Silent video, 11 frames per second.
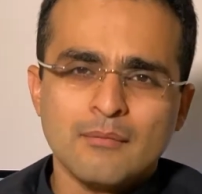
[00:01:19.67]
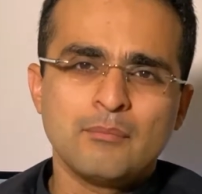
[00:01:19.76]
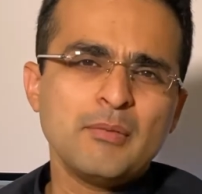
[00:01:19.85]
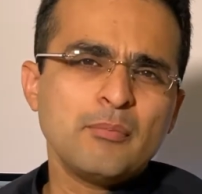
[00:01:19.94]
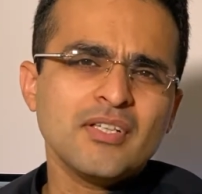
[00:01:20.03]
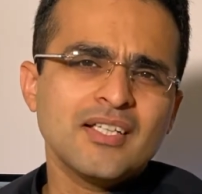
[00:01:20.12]

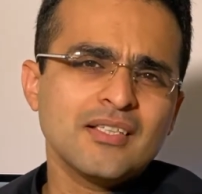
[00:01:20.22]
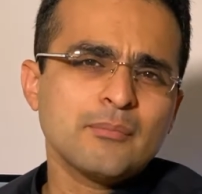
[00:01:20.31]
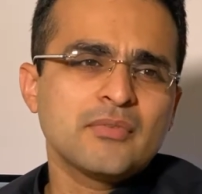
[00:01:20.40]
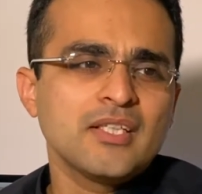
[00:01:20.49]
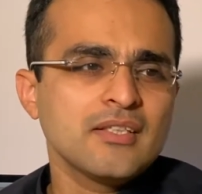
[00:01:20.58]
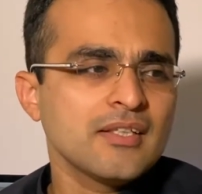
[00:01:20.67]
People end up
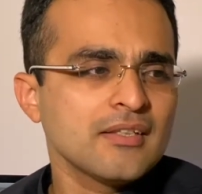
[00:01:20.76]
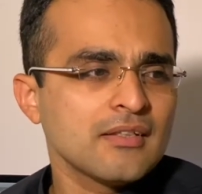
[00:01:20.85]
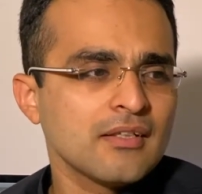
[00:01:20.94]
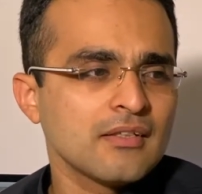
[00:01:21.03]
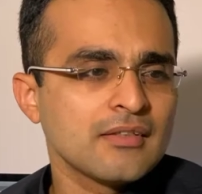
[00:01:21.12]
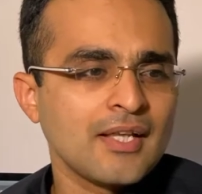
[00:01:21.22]

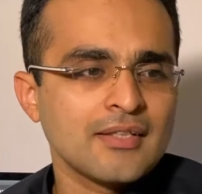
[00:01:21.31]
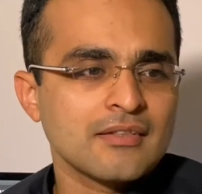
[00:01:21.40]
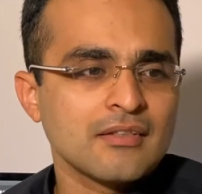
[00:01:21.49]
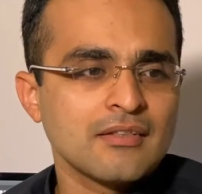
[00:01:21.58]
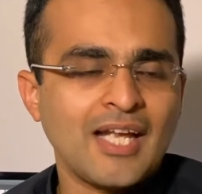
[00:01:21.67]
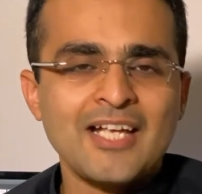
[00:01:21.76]
thinking
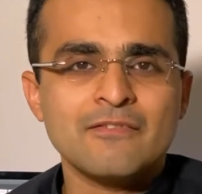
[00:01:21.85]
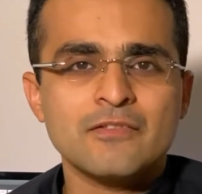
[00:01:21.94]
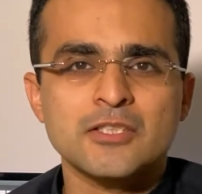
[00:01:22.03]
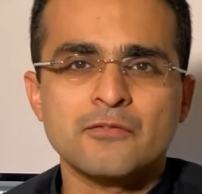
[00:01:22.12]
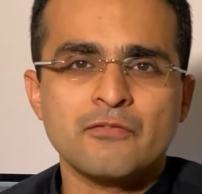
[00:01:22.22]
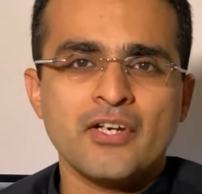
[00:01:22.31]
that life
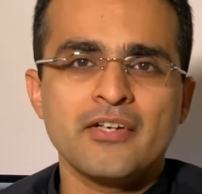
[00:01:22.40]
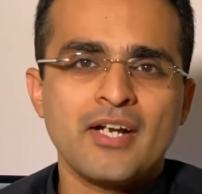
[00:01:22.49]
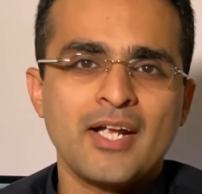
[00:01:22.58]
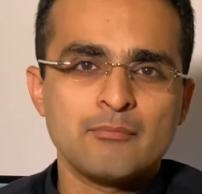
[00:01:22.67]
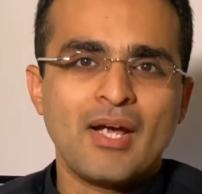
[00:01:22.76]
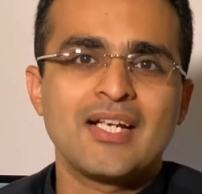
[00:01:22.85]
is fair
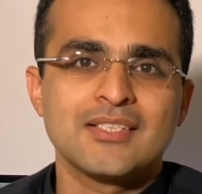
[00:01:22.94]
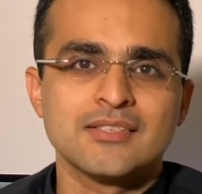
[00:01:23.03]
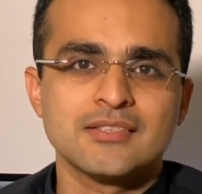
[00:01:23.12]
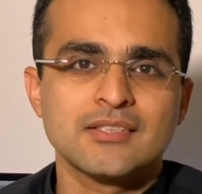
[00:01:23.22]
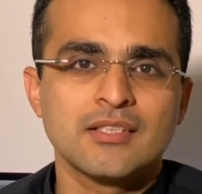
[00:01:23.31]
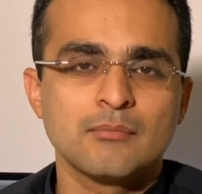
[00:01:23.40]
and balanced,